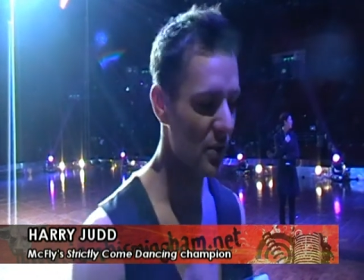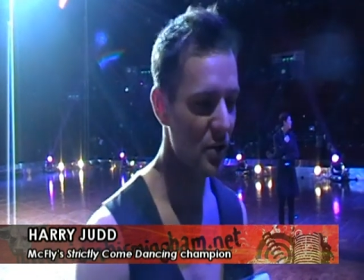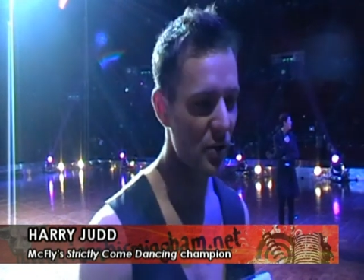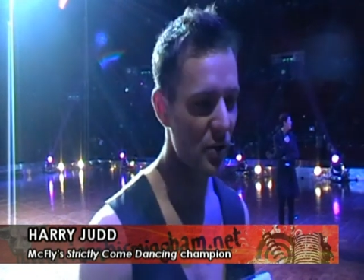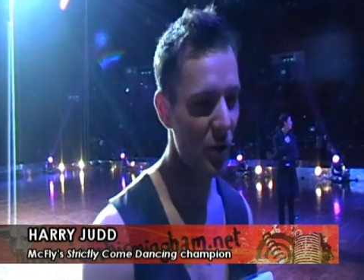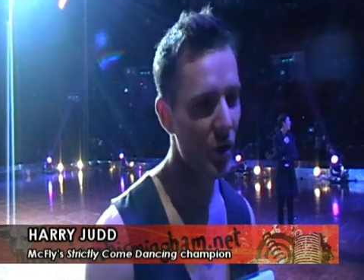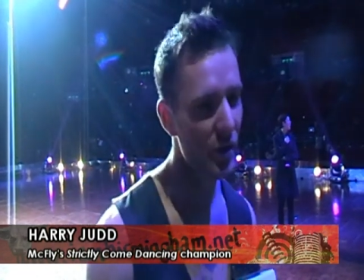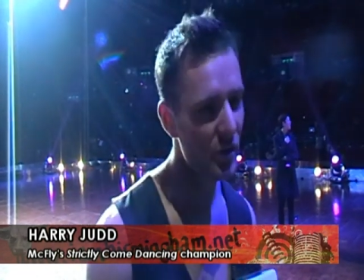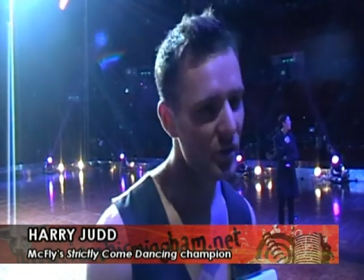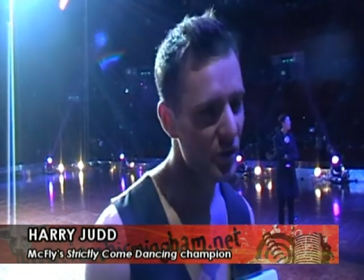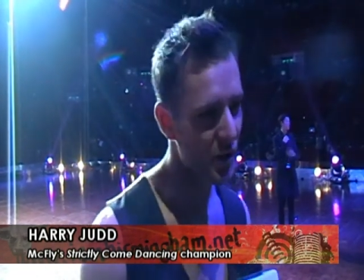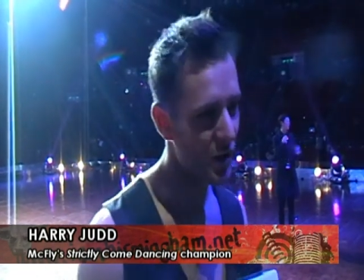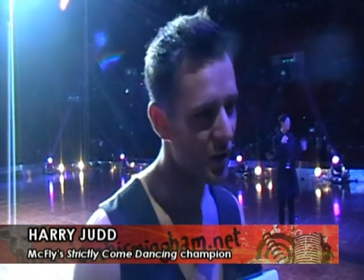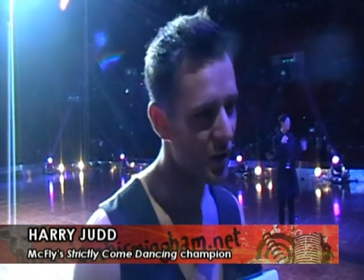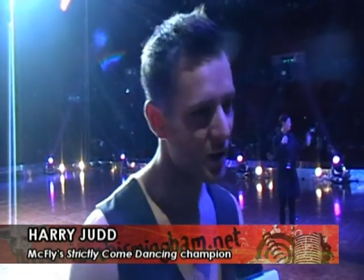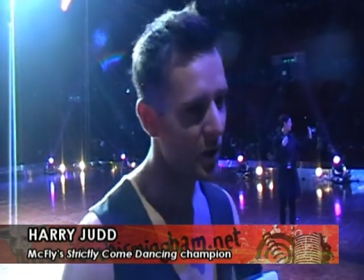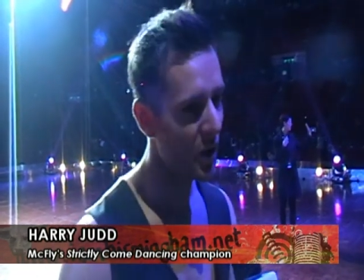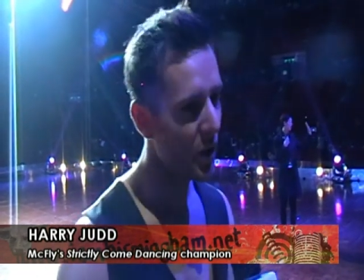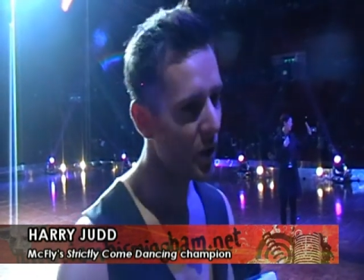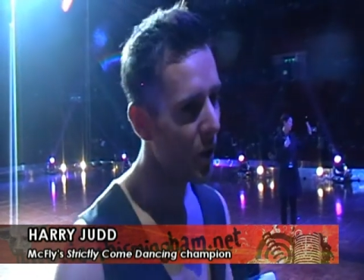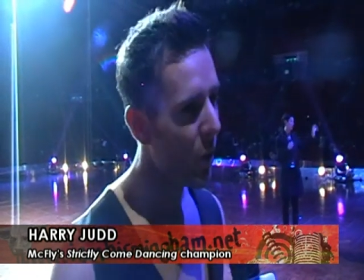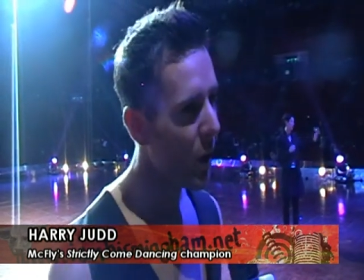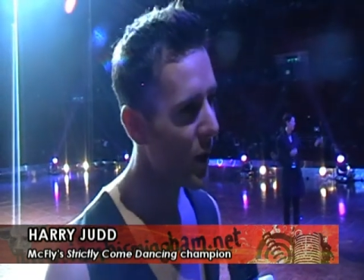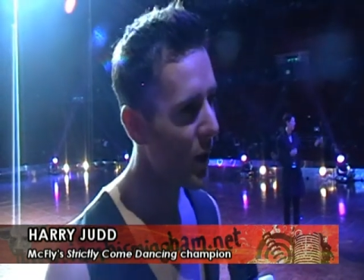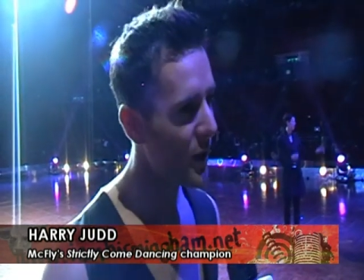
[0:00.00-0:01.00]
It's not as
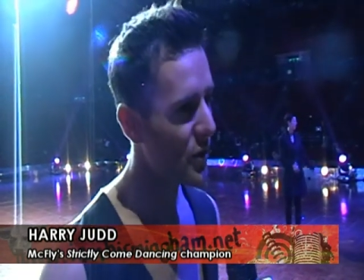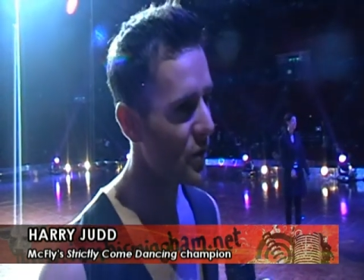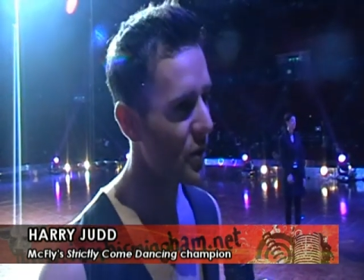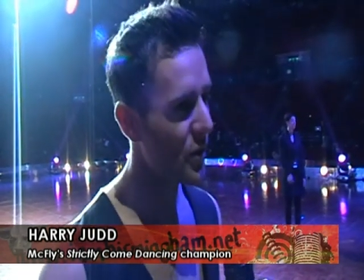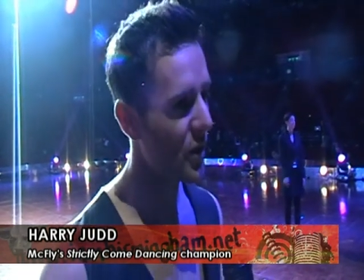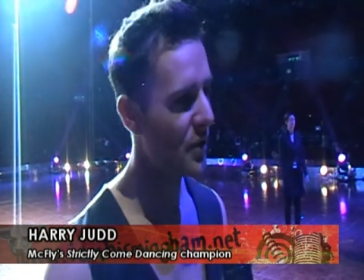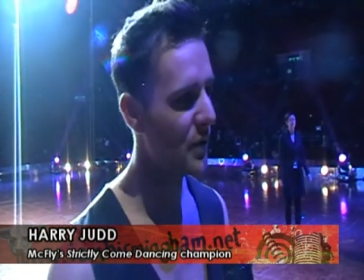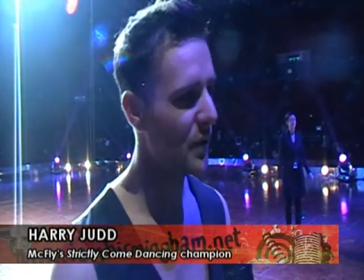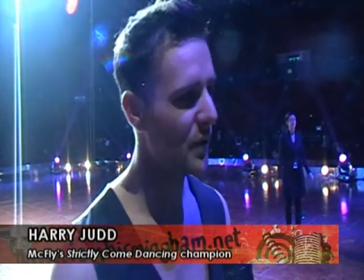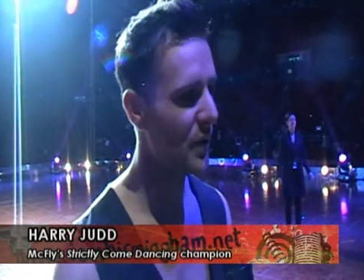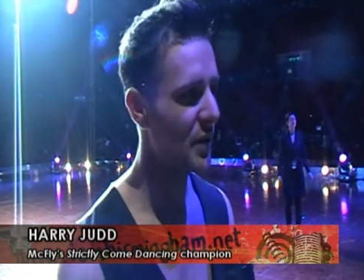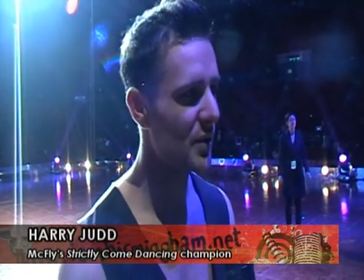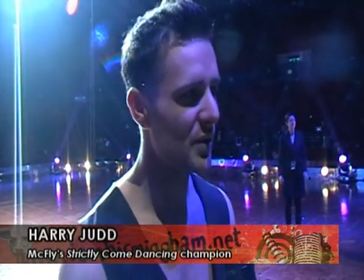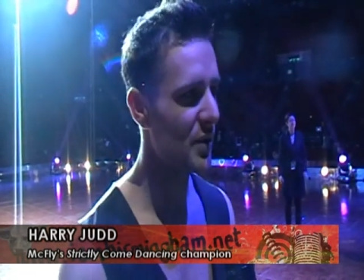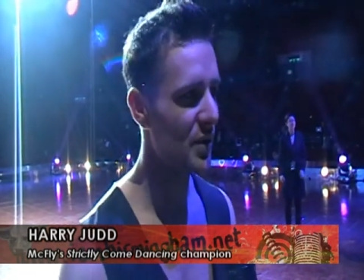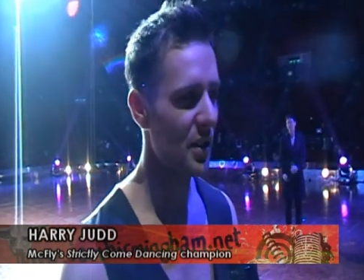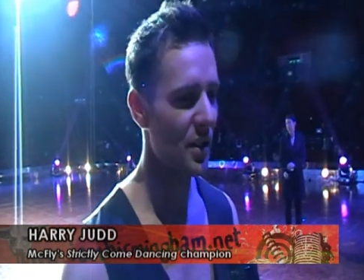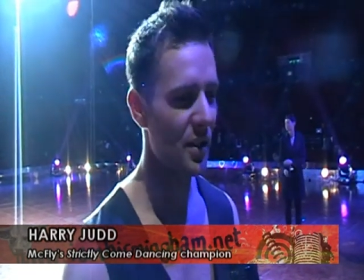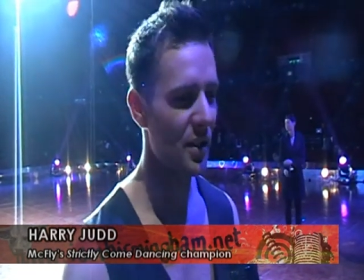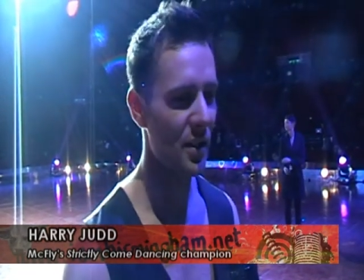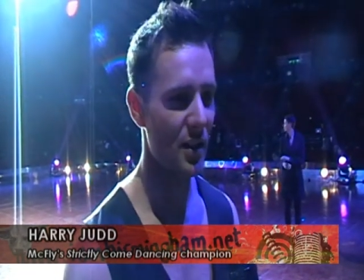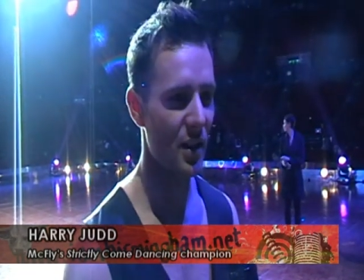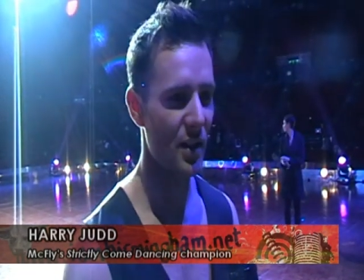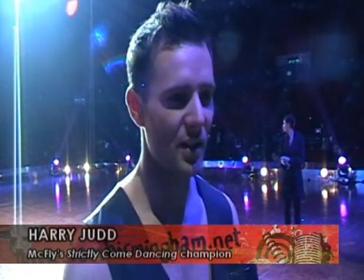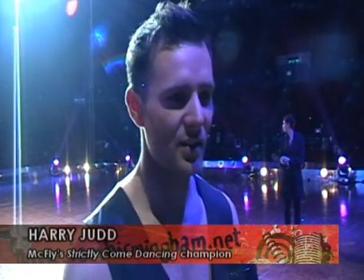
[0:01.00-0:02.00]
quite as stressful as
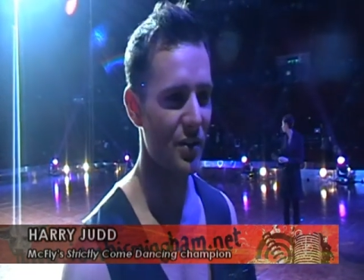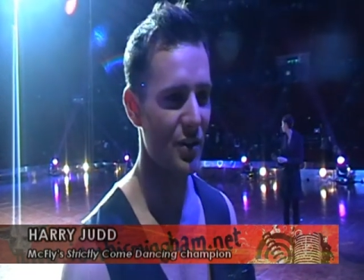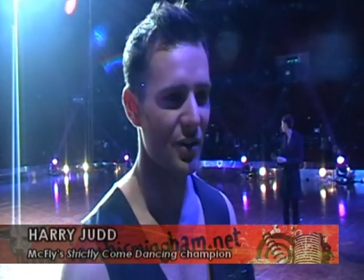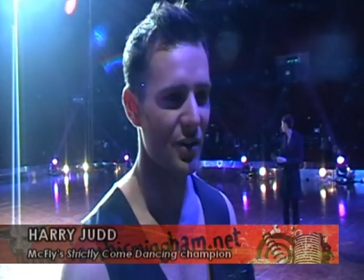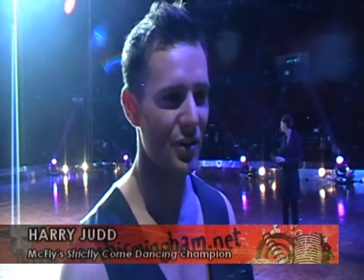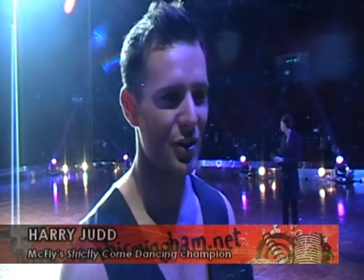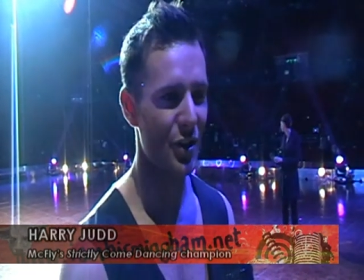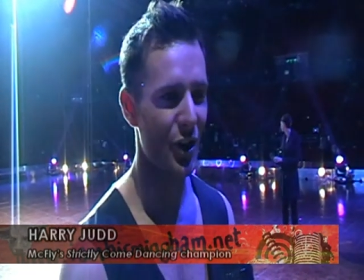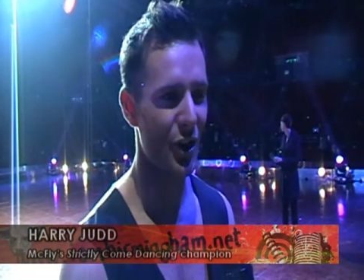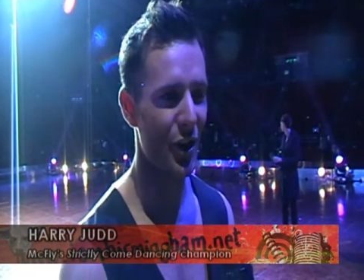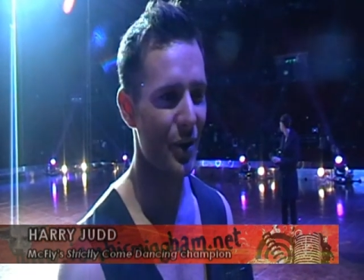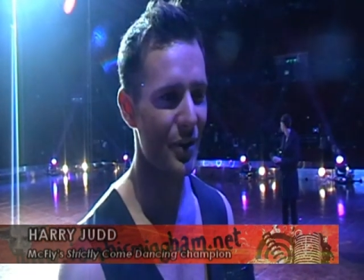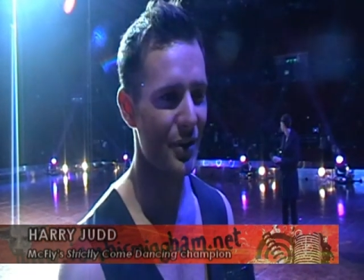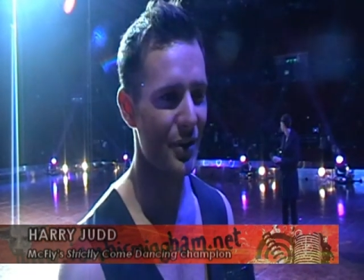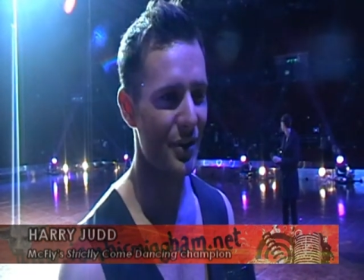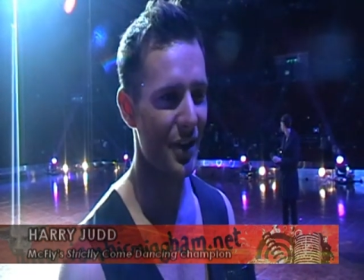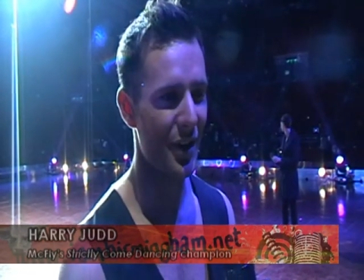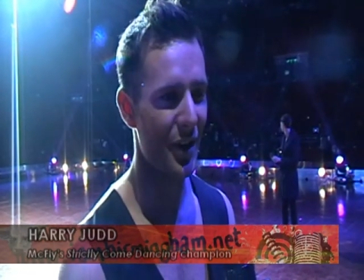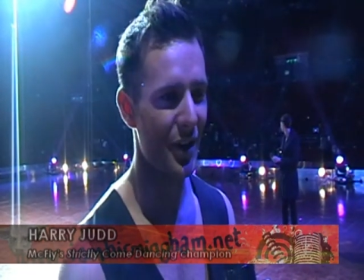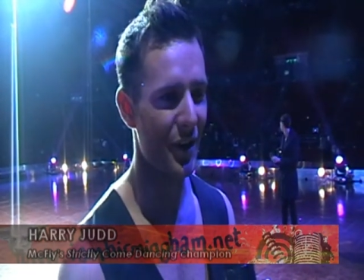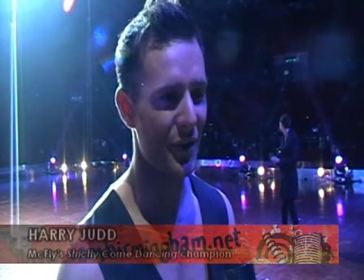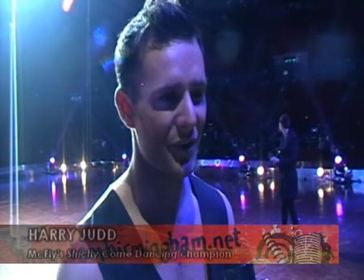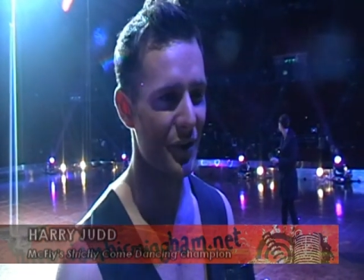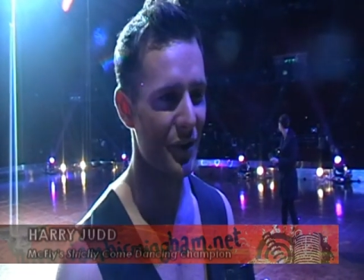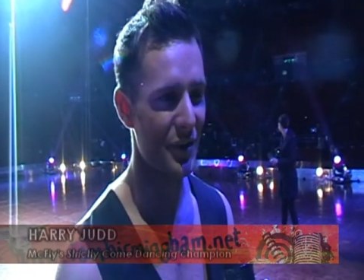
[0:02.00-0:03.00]
the show
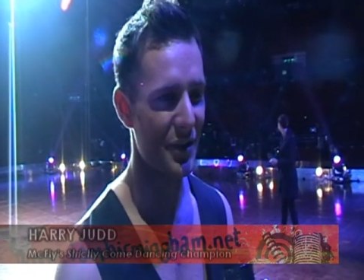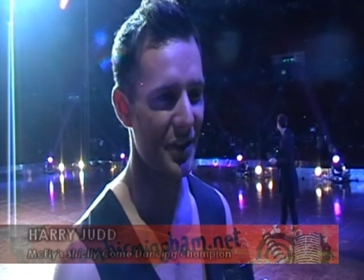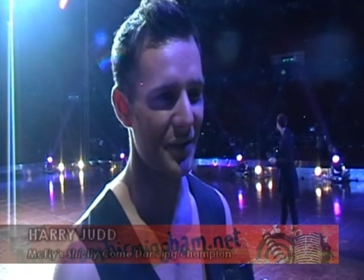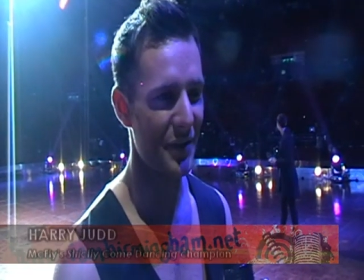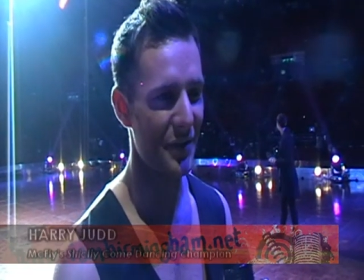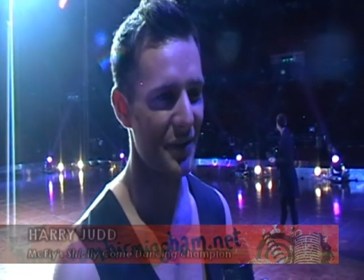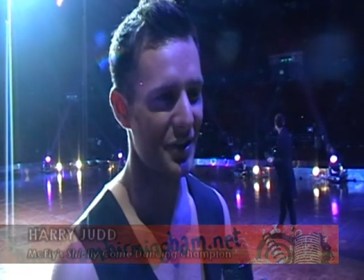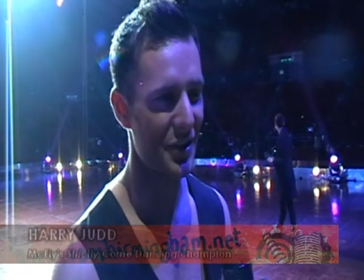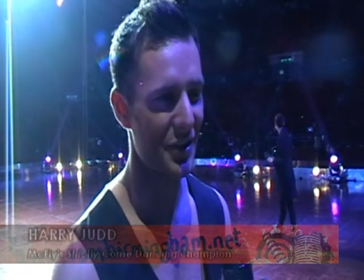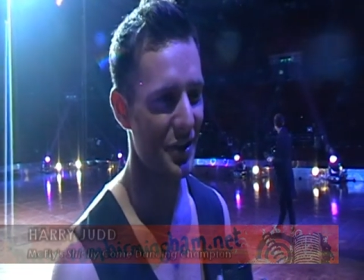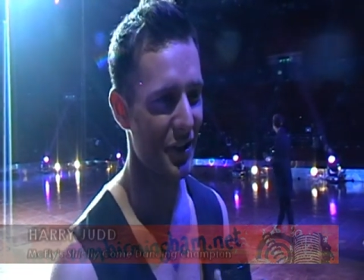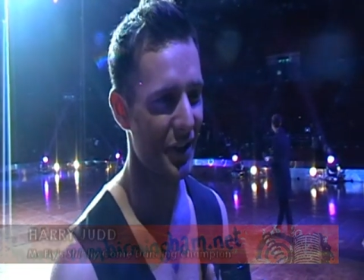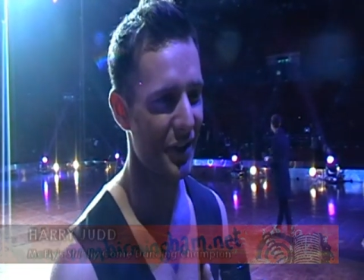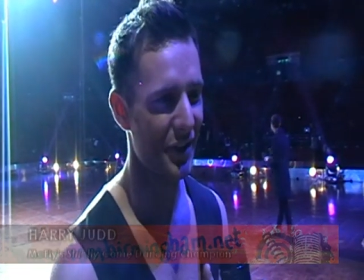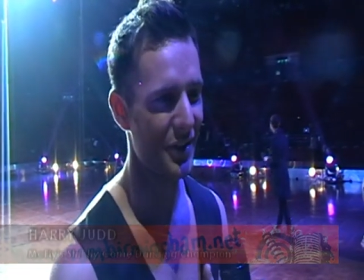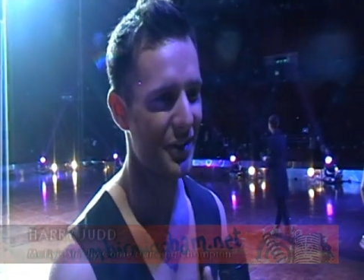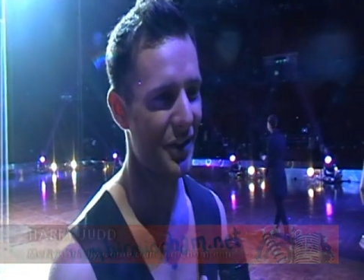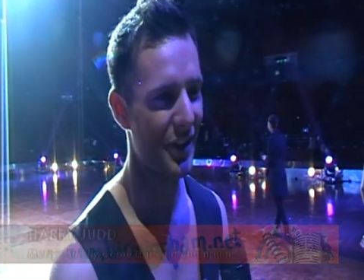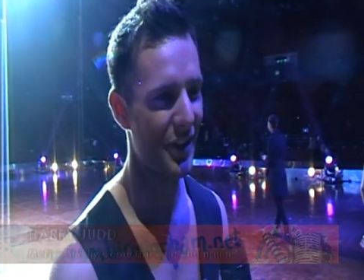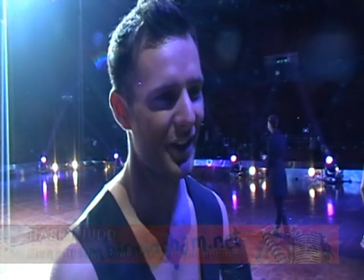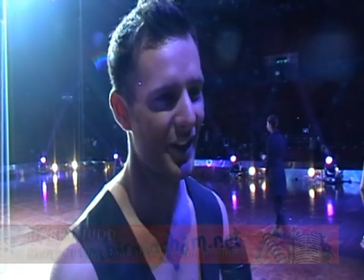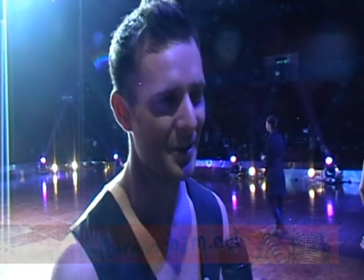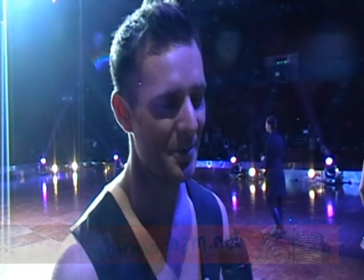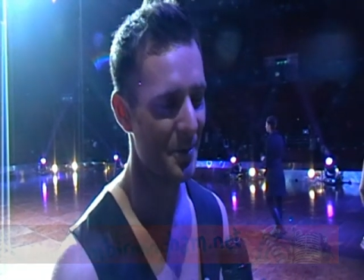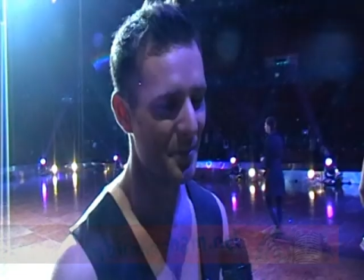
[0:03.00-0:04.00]
itself, the TV show.
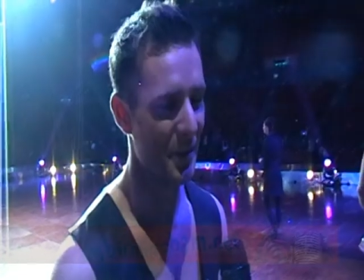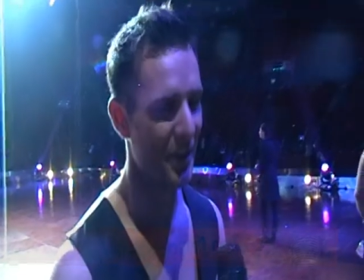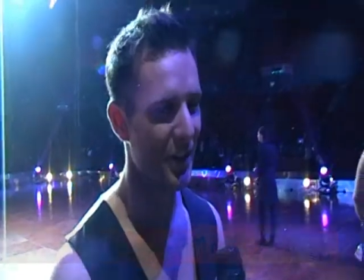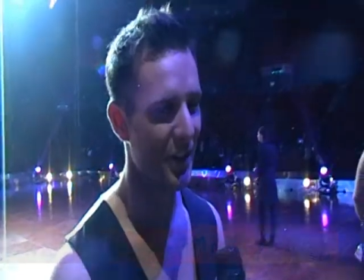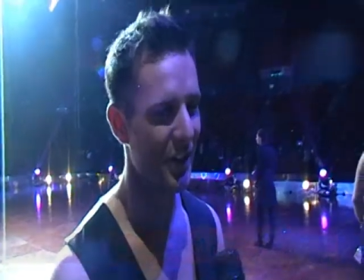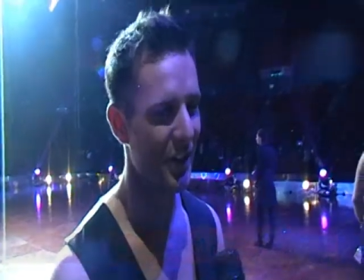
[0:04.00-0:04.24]
So that's been